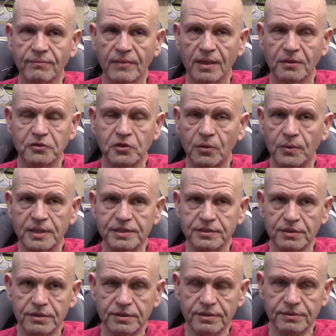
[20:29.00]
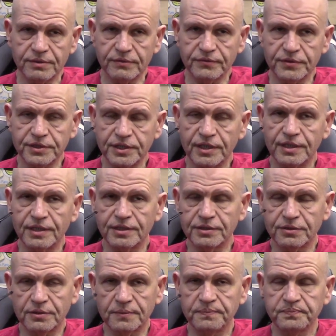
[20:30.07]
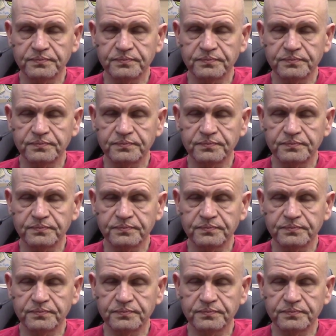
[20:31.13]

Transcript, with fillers: There's always the, the Virginias or